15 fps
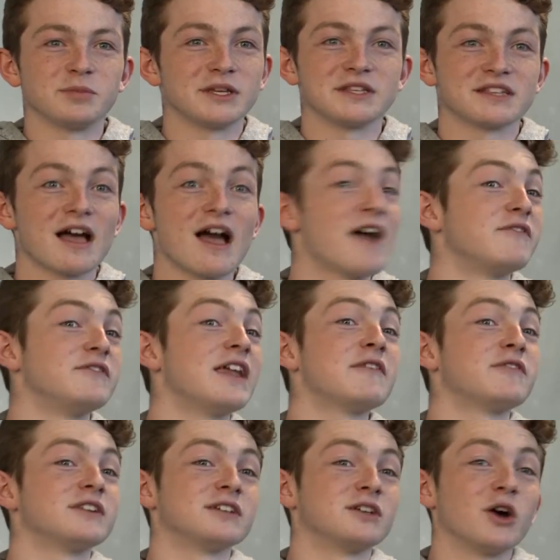because I, I've
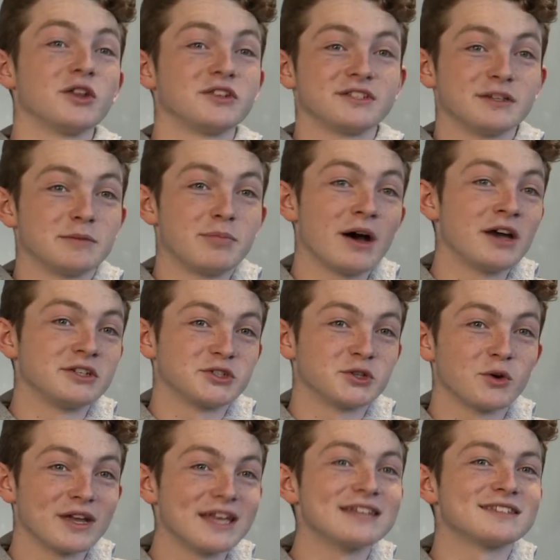never got to punch
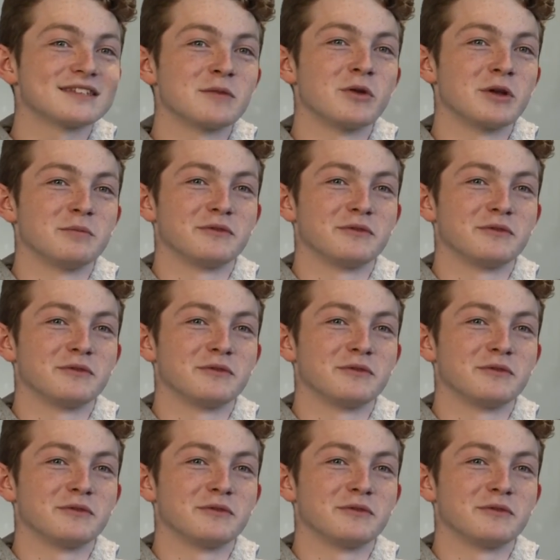or hit someone